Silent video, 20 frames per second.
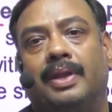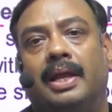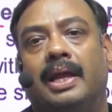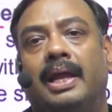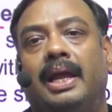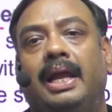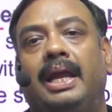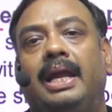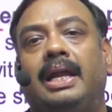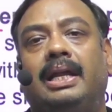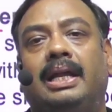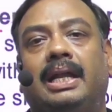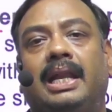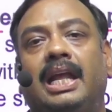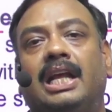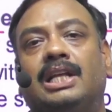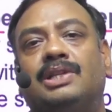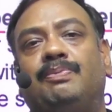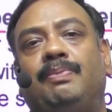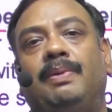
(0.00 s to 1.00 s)
it
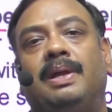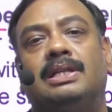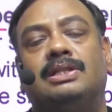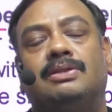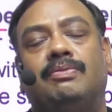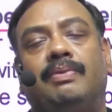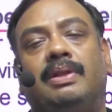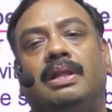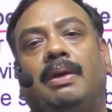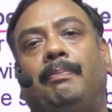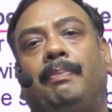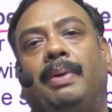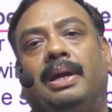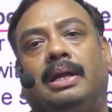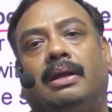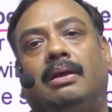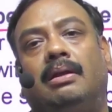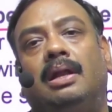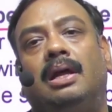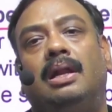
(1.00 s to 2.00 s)
takes place with a
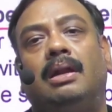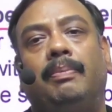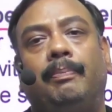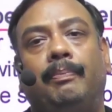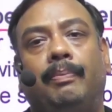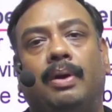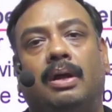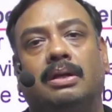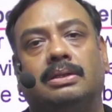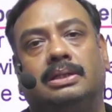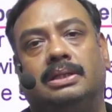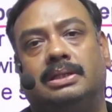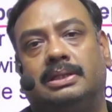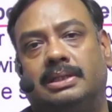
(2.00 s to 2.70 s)
particular process.